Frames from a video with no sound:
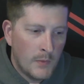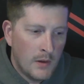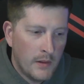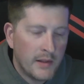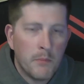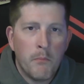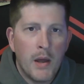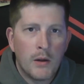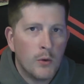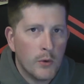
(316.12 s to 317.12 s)
like the
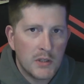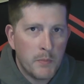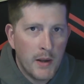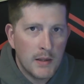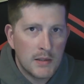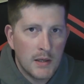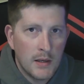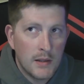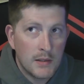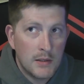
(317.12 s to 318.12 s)
medical expense.
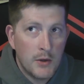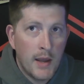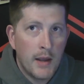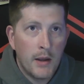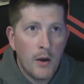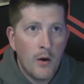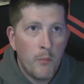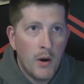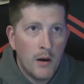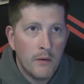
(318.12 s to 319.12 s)
You can't go
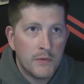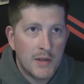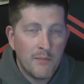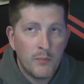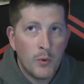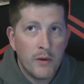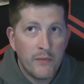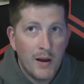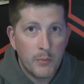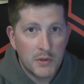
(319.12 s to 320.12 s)
above
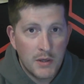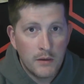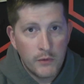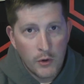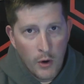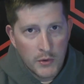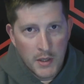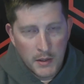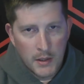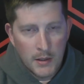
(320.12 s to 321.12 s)
7.5% of your gross
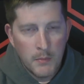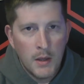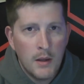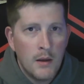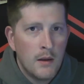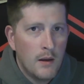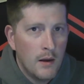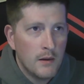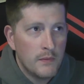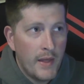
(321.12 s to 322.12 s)
income.
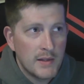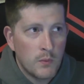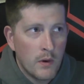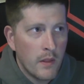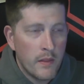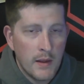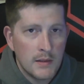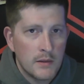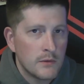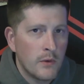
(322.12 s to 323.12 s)
That's one of the
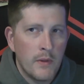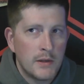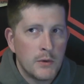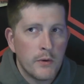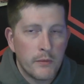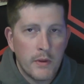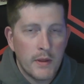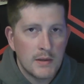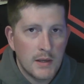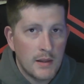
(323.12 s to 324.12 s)
things. There's only like 2 or 3
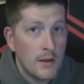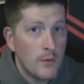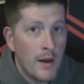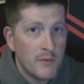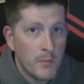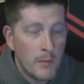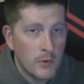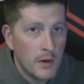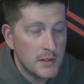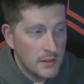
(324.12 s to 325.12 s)
things like that you have to
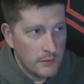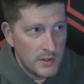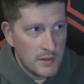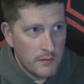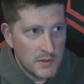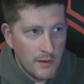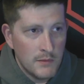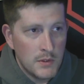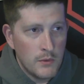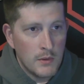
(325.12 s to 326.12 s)
memorize, and the rest of it's
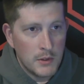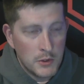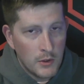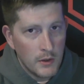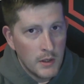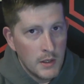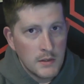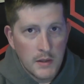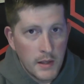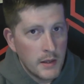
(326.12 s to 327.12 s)
given to you in a chart.
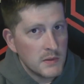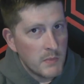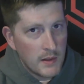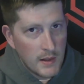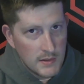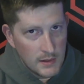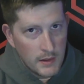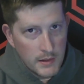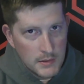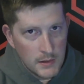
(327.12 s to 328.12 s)
So that does make things a
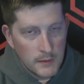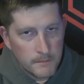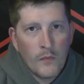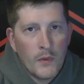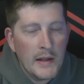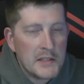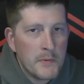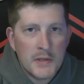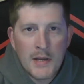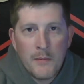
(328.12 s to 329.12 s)
lot easier. It's
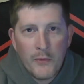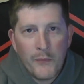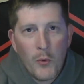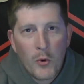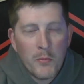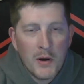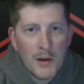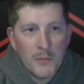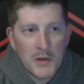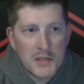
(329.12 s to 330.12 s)
been said before, but
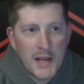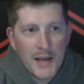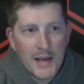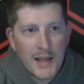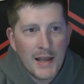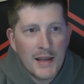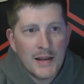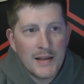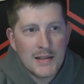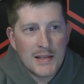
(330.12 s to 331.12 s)
I'm going to say it
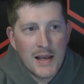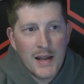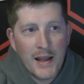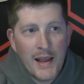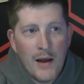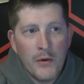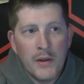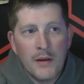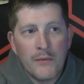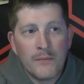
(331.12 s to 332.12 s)
again, is that
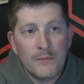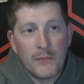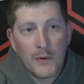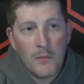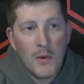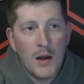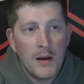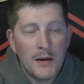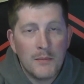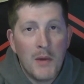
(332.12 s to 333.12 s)
accounting, from
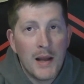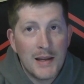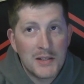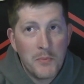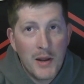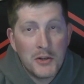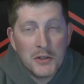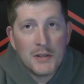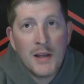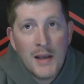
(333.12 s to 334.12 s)
my
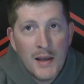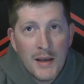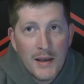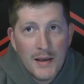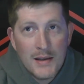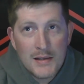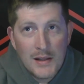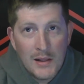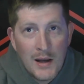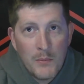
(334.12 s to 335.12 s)
estimation, is a
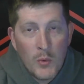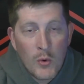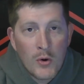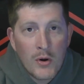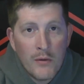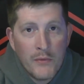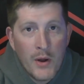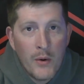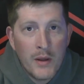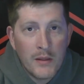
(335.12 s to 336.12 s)
lot more of
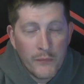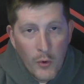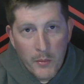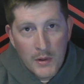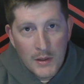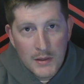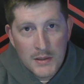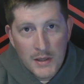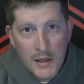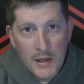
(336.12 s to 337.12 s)
knowing the
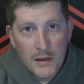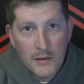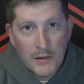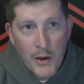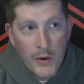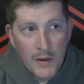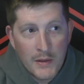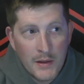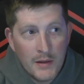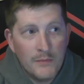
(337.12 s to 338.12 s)
formulas and knowing
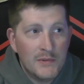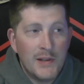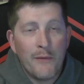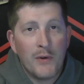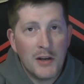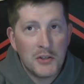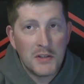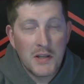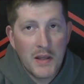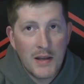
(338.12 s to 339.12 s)
the
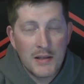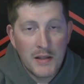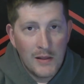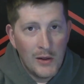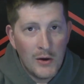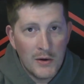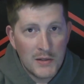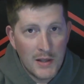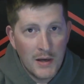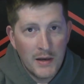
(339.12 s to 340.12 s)
definitions of things and the
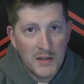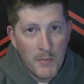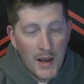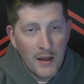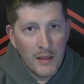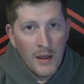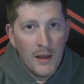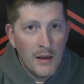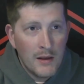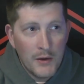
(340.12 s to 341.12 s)
laws than it is math.
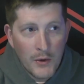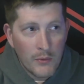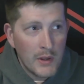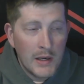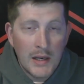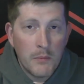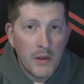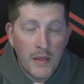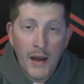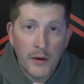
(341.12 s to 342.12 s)
You don't really need to
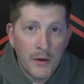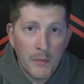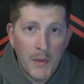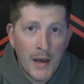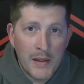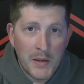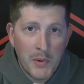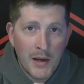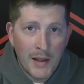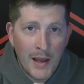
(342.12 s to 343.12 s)
be that good at math to
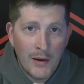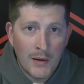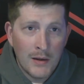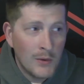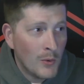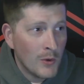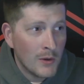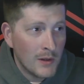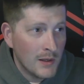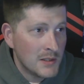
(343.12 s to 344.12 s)
be an accountant
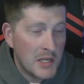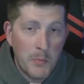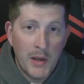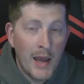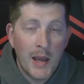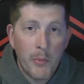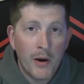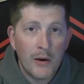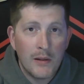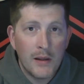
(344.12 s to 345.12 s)
or a CPA,
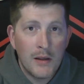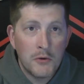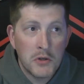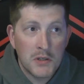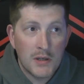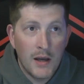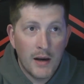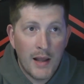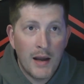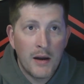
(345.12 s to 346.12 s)
apparently. You just got
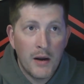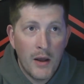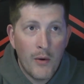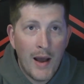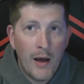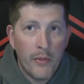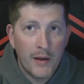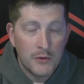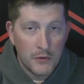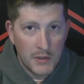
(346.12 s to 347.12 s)
to kind of know how
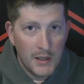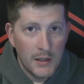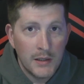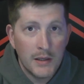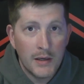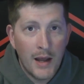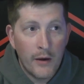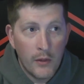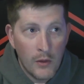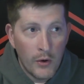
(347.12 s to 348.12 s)
things are done and
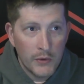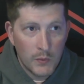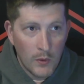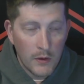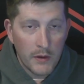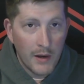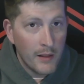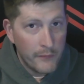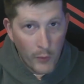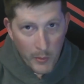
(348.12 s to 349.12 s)
how the laws work and how
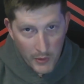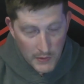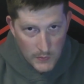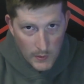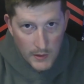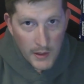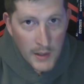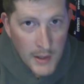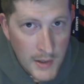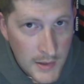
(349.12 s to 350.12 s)
the formulas work.
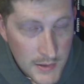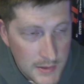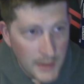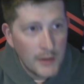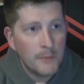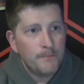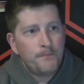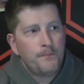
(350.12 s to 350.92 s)
So,